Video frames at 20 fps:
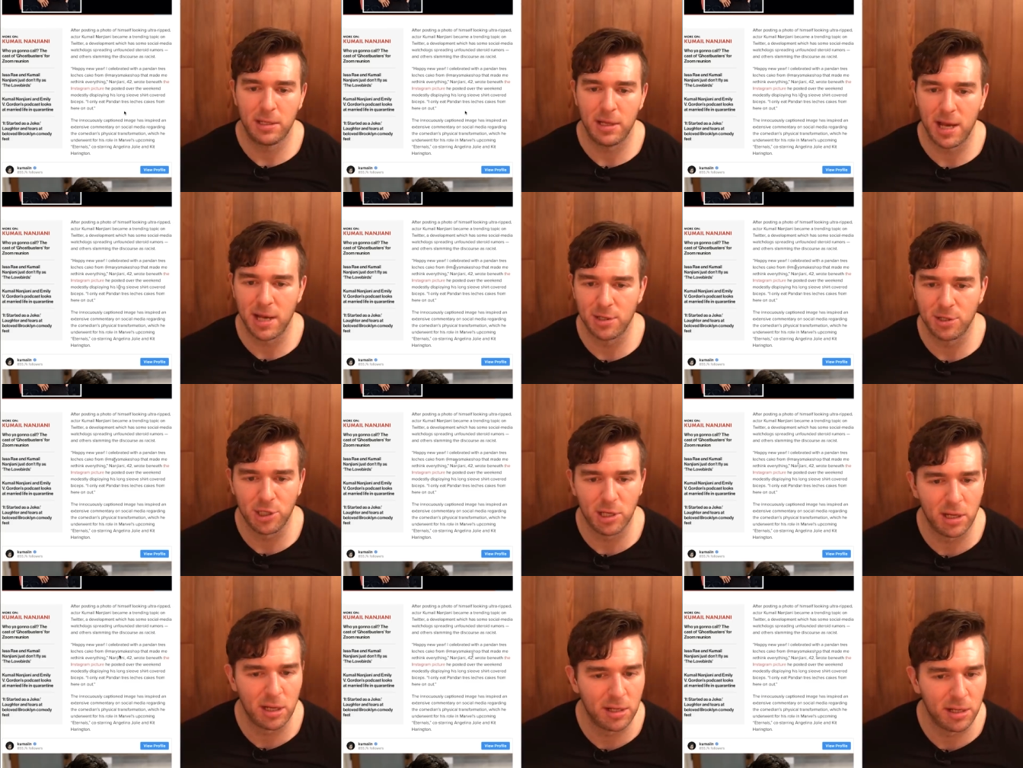
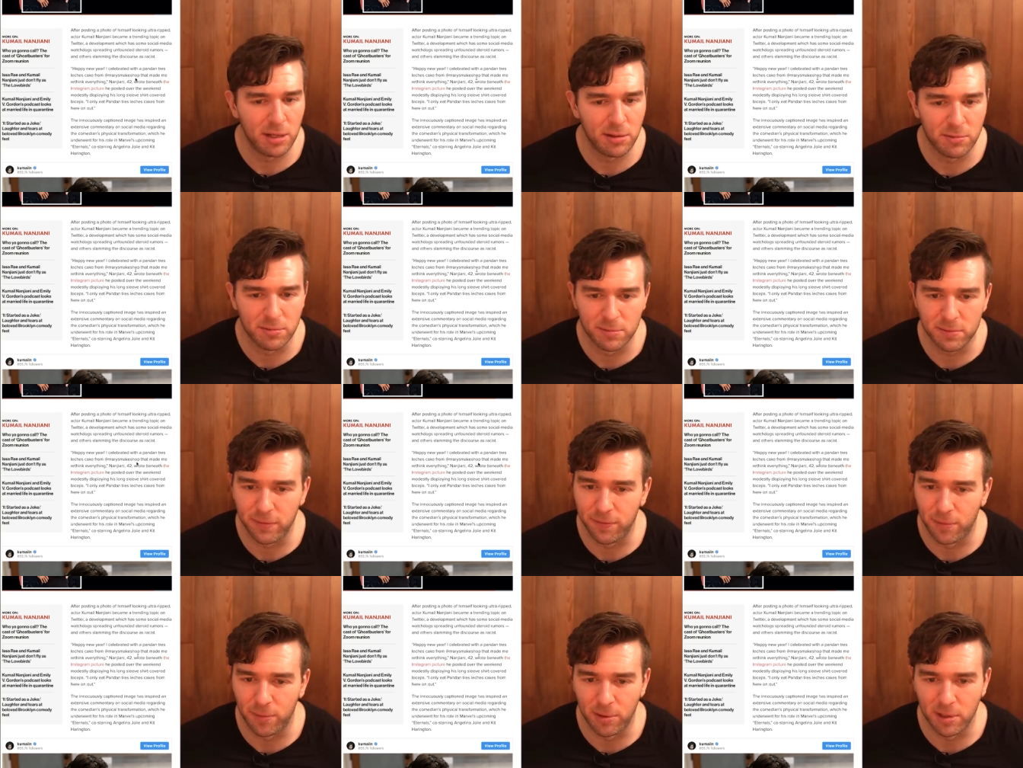
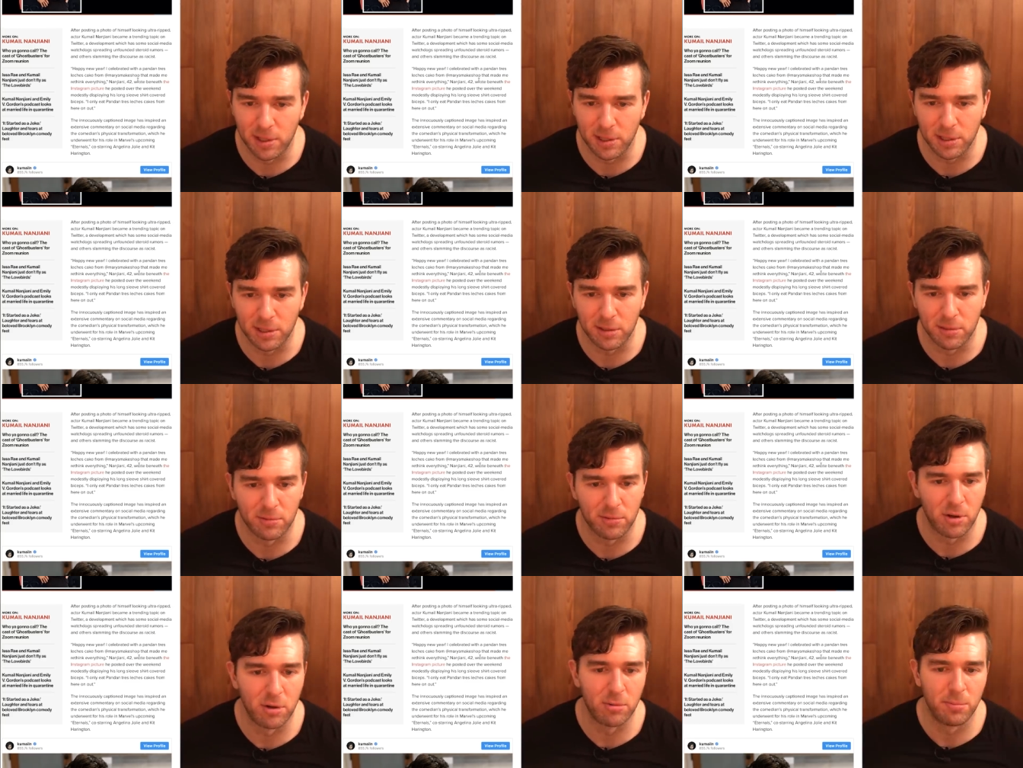Nanjiani forty-two
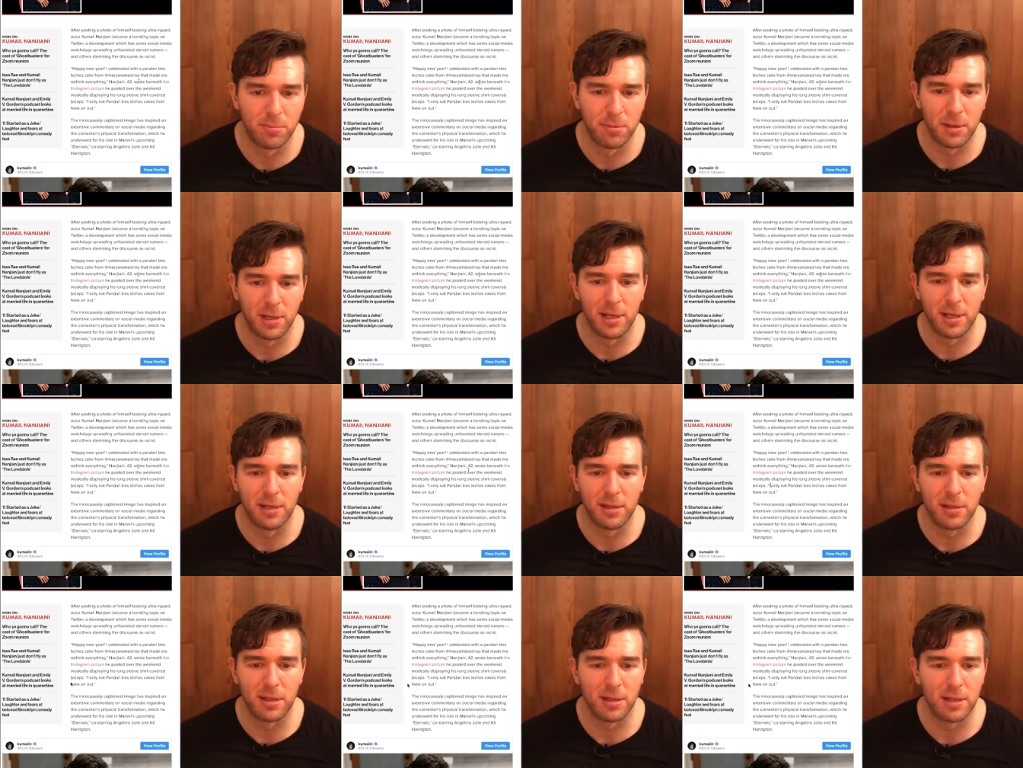wrote
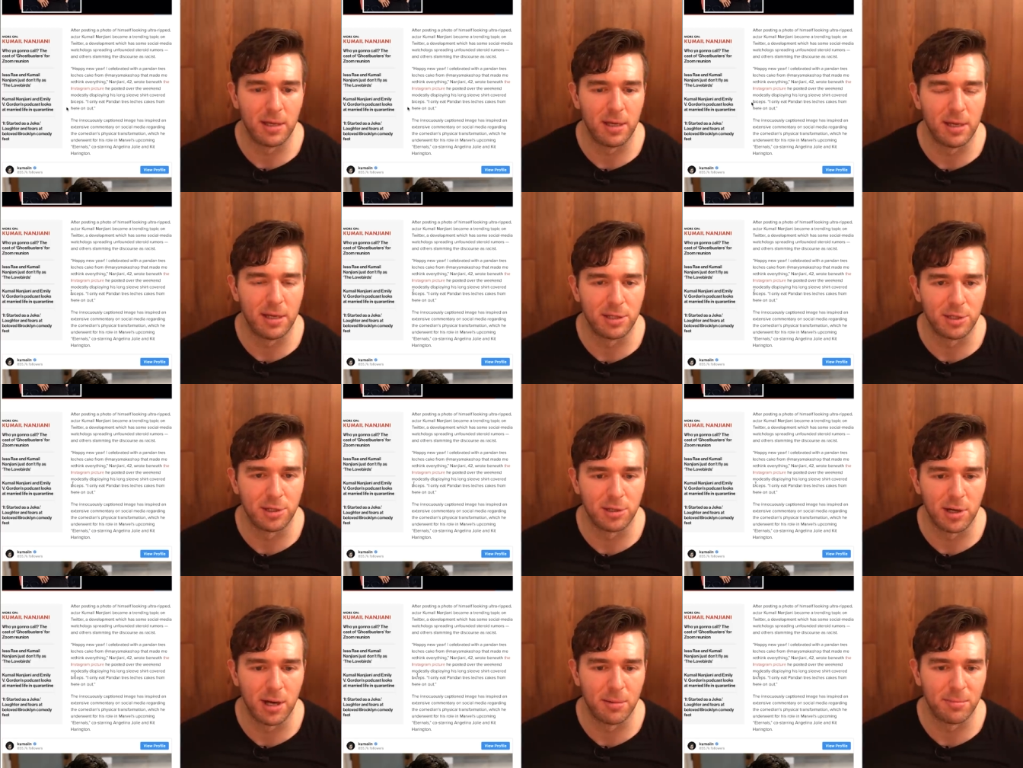beneath the
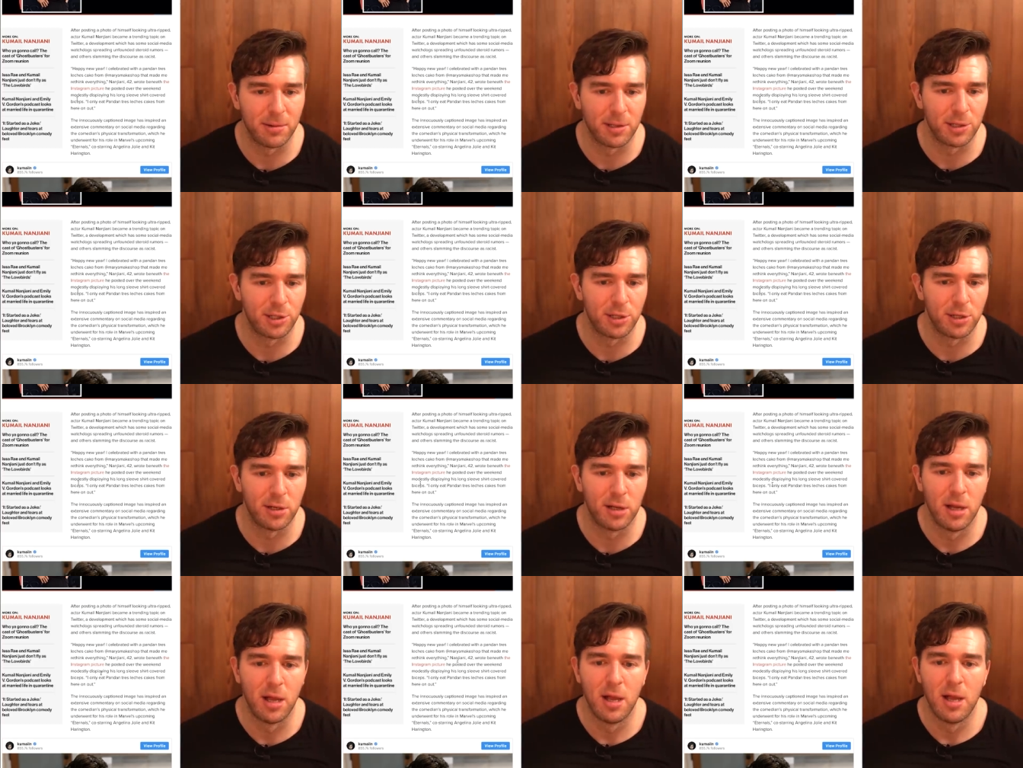Instagram
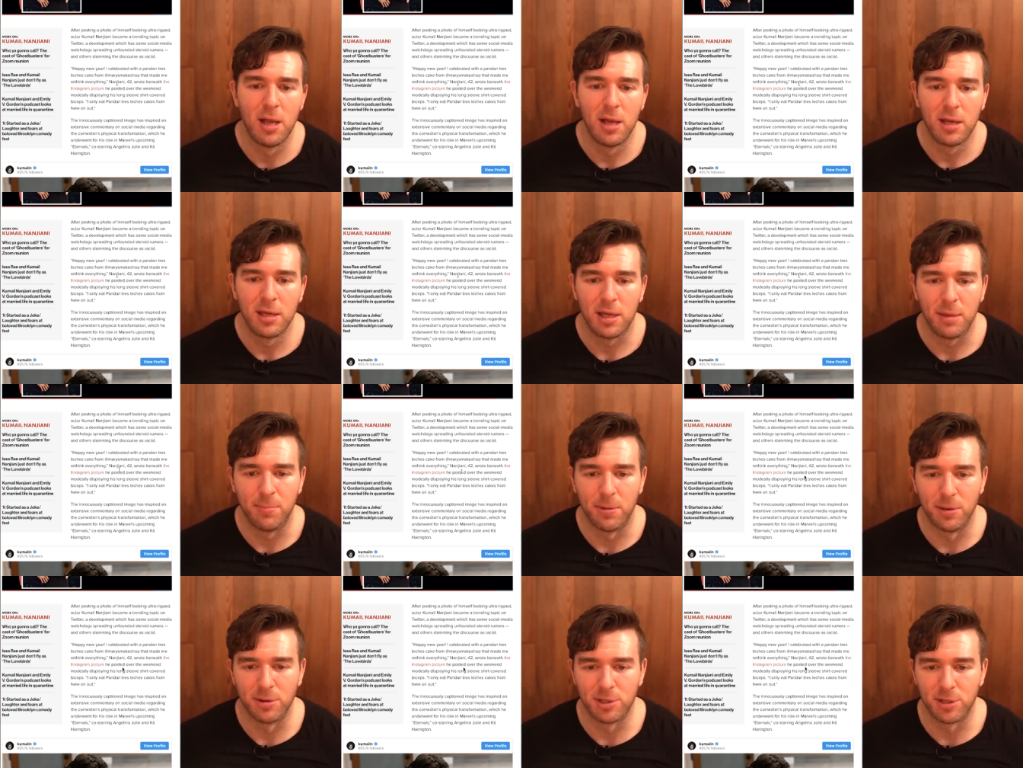picture he
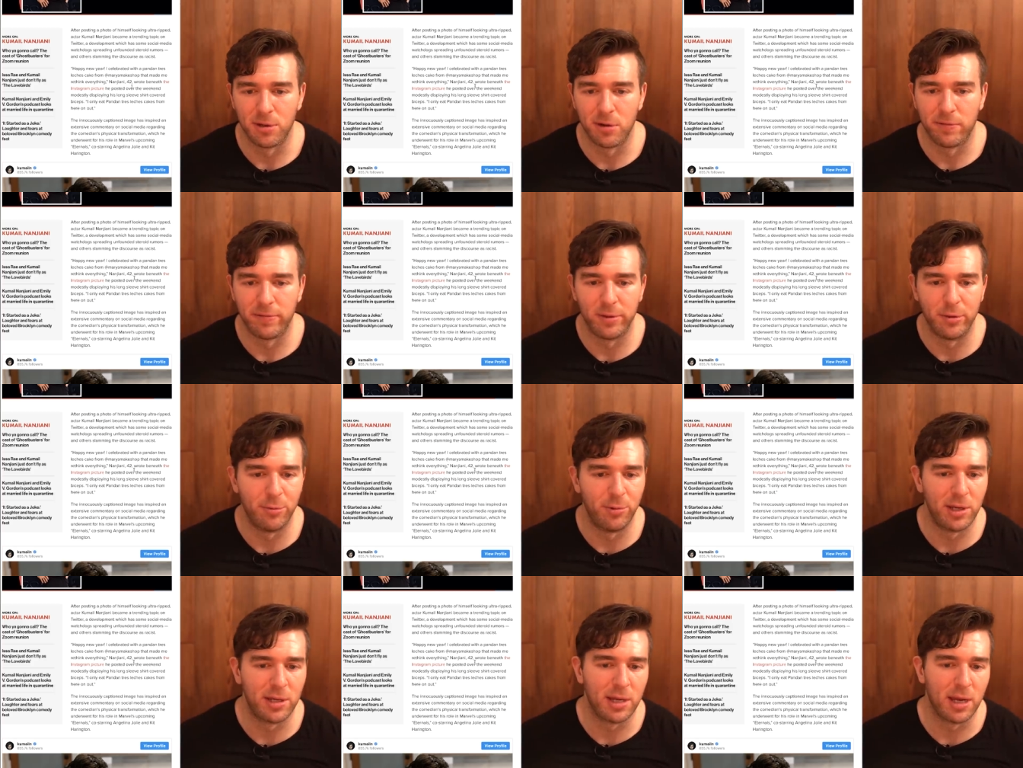posted over
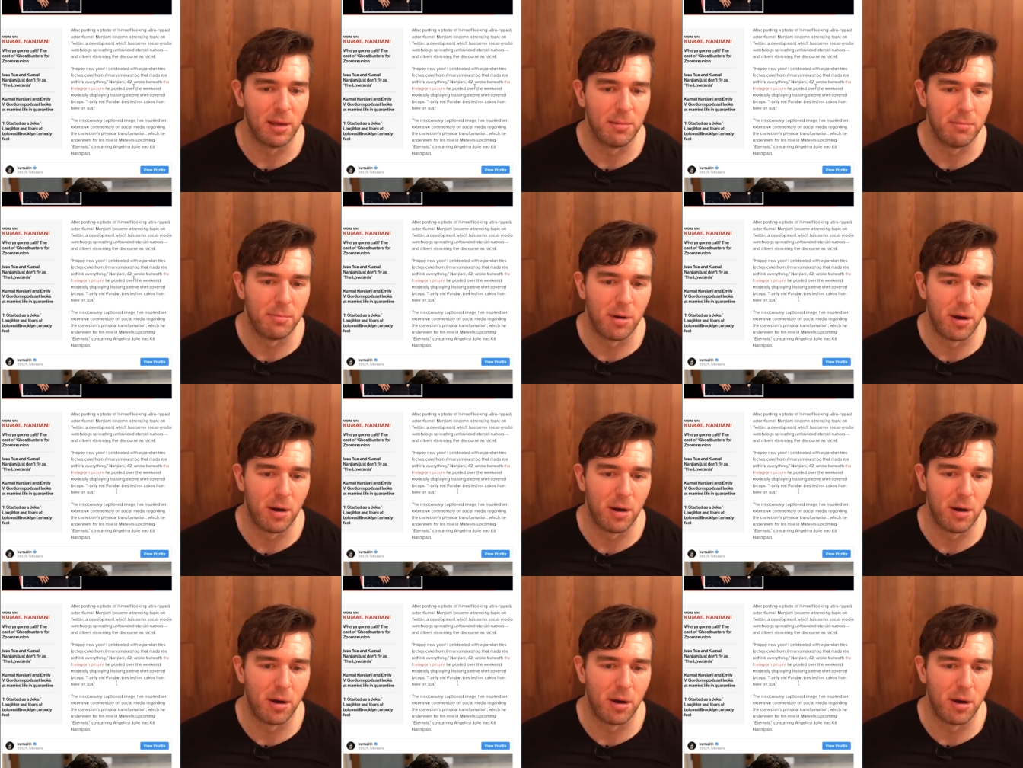the weekend,